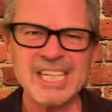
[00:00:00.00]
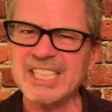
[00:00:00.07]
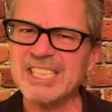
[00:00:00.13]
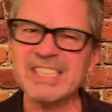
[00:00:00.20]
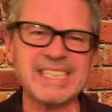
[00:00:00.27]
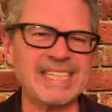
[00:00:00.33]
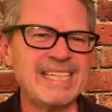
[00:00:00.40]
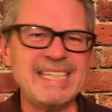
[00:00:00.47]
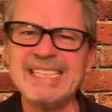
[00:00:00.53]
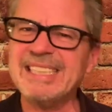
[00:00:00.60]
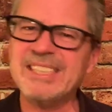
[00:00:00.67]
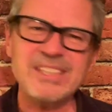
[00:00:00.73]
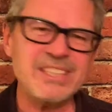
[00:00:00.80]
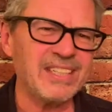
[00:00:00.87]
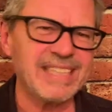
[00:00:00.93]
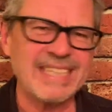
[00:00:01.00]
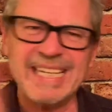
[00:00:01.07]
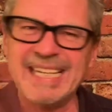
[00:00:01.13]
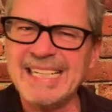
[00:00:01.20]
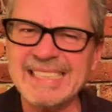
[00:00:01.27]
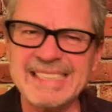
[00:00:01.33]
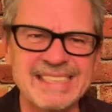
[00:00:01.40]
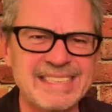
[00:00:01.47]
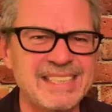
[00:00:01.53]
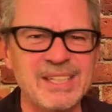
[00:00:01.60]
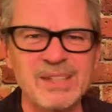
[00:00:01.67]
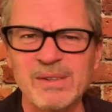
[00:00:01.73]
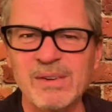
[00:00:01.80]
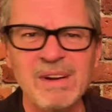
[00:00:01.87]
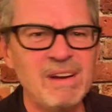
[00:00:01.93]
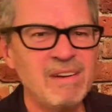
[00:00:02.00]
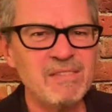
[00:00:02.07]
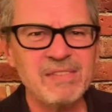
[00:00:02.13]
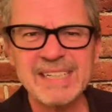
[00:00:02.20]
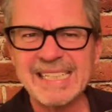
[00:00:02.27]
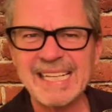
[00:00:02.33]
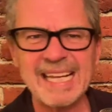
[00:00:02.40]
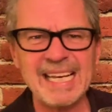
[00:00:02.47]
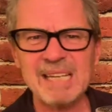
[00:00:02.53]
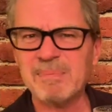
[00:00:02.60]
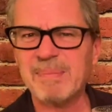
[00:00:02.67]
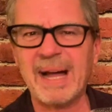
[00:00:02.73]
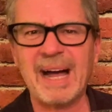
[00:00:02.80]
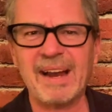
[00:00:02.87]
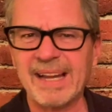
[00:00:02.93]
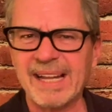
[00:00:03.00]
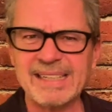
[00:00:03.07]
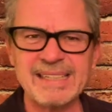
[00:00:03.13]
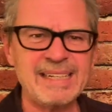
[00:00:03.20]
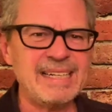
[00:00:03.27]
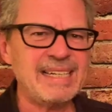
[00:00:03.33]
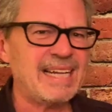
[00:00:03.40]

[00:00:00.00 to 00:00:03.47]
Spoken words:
Your kids or your kids do. Forget about it.